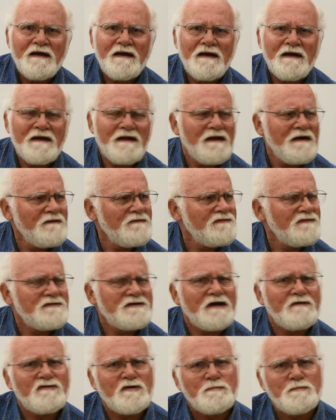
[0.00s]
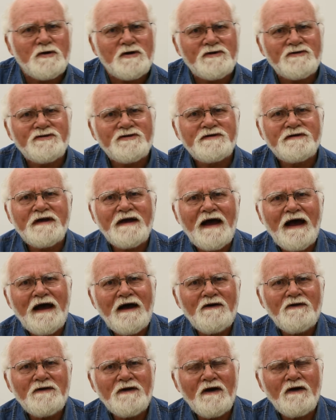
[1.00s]
and have several books
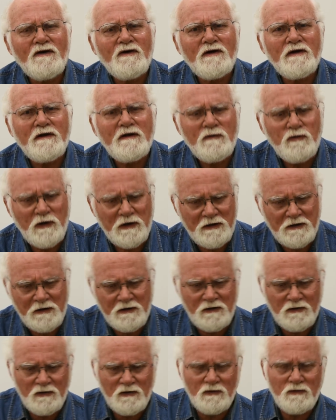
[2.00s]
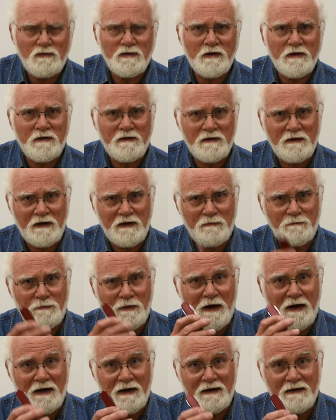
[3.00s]
out on what to do with a
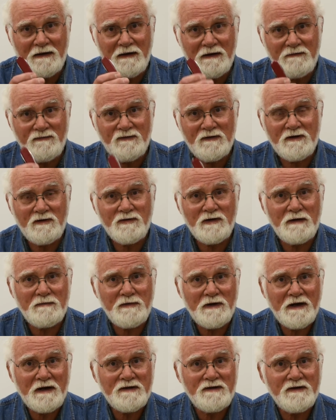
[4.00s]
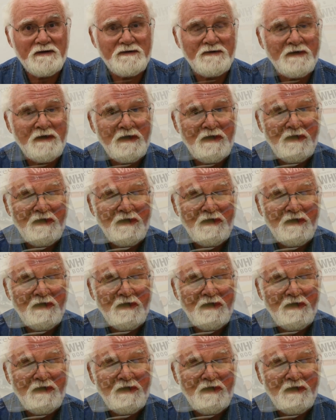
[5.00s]
pocket knife and tree branches.